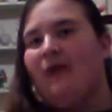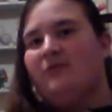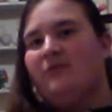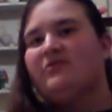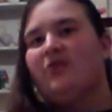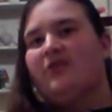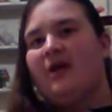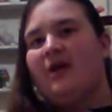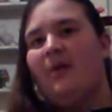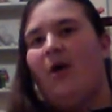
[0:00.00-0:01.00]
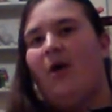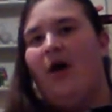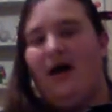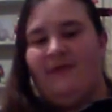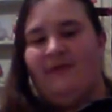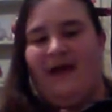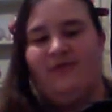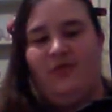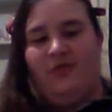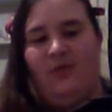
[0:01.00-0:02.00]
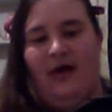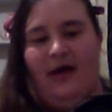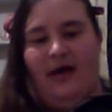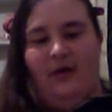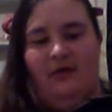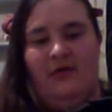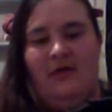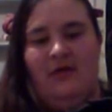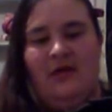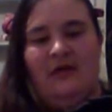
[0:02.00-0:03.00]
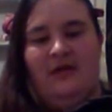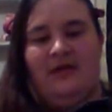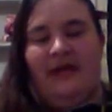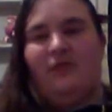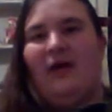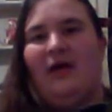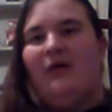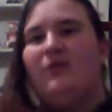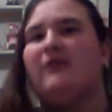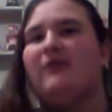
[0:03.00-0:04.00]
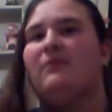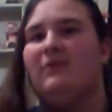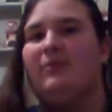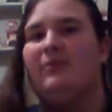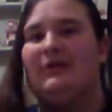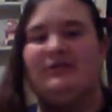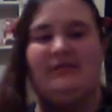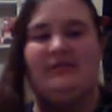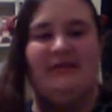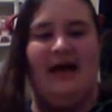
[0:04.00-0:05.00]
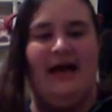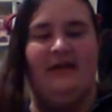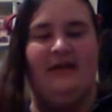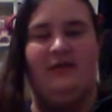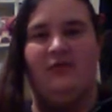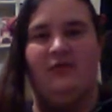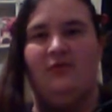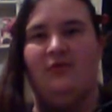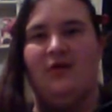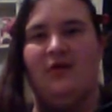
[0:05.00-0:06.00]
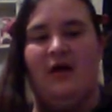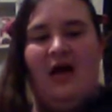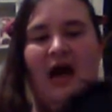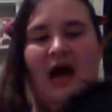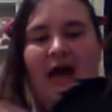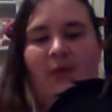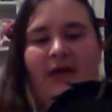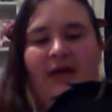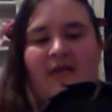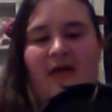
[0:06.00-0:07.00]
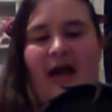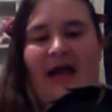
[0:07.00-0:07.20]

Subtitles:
start to come off after a while. That's why with the plushies that I do, I want to